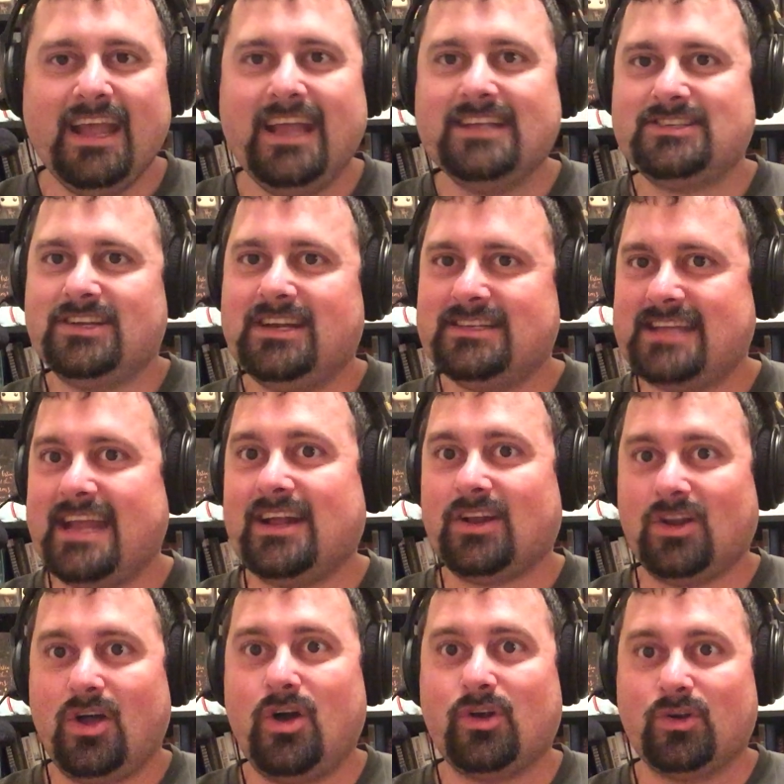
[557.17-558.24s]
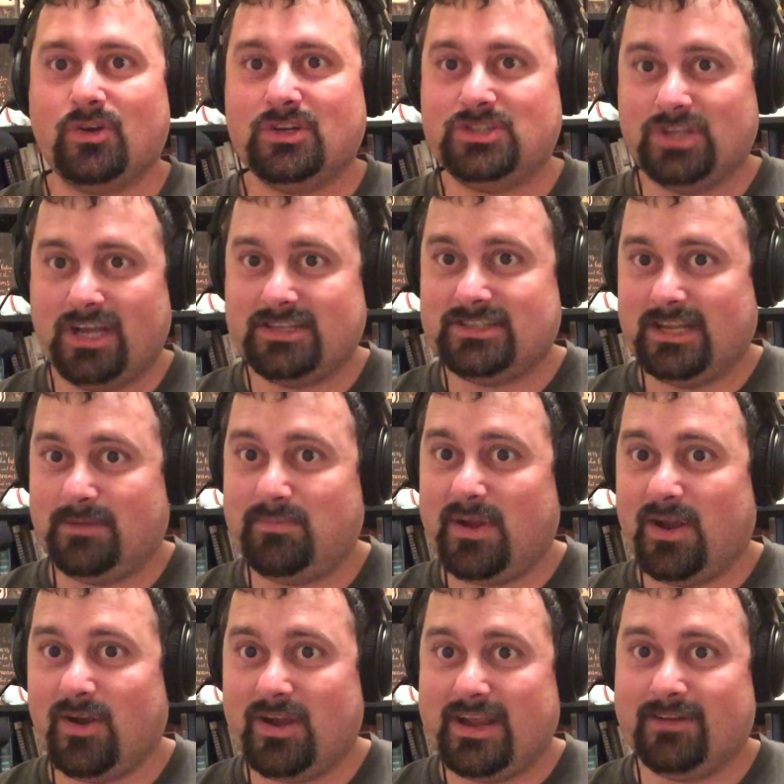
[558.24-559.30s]
It's going to take a longer adjusting
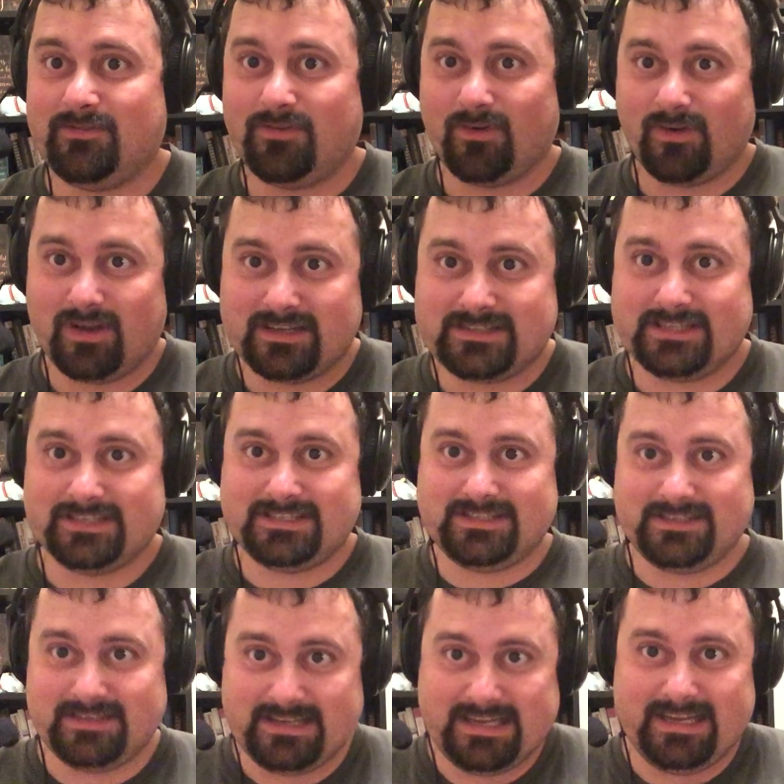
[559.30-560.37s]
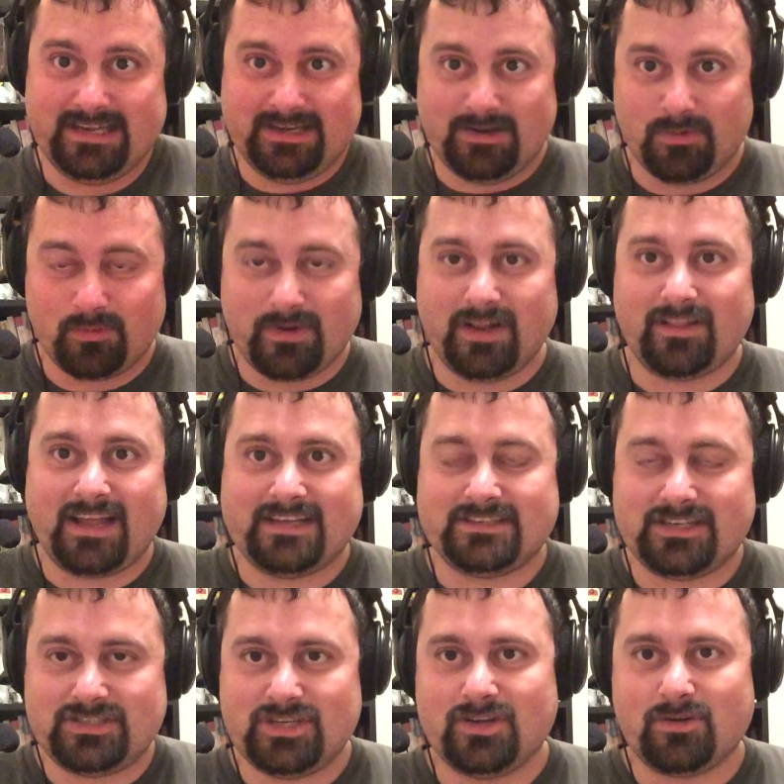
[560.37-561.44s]
period for us to, realize
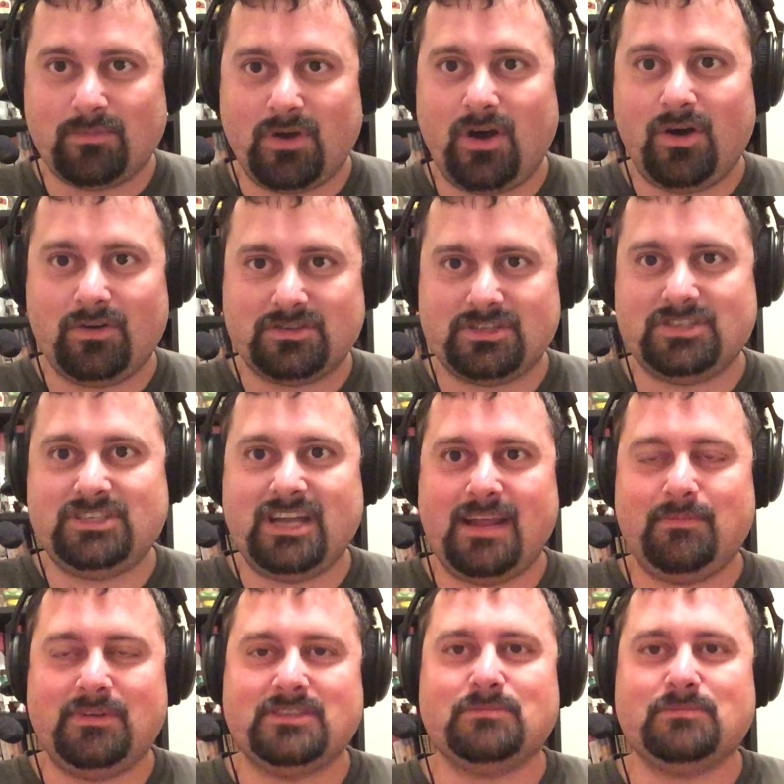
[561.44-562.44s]
that Jinder Mahal is the champion.